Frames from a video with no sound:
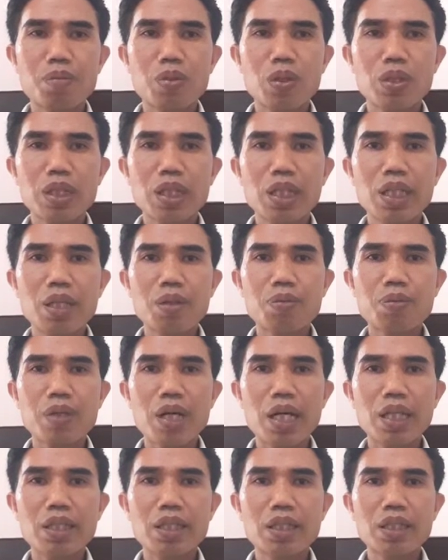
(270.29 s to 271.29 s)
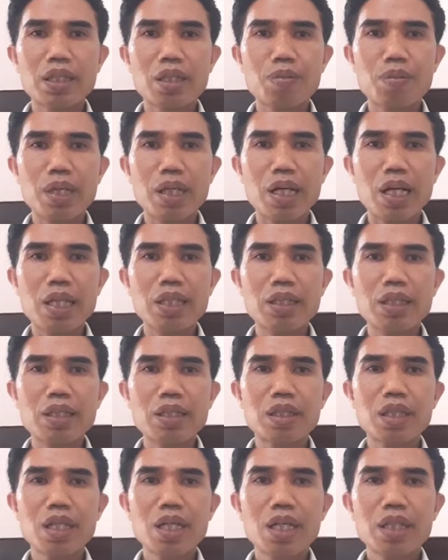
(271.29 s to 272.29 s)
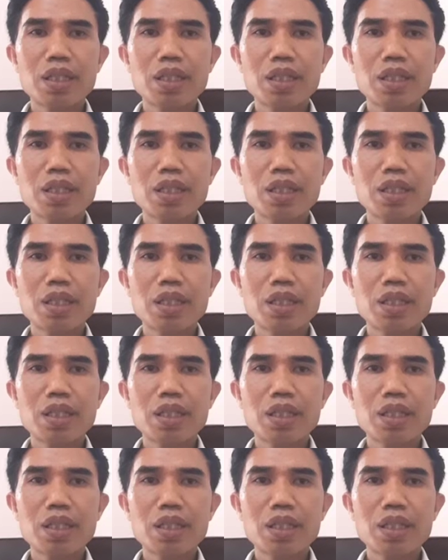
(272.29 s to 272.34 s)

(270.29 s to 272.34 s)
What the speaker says: Broadly applied discriminant analysis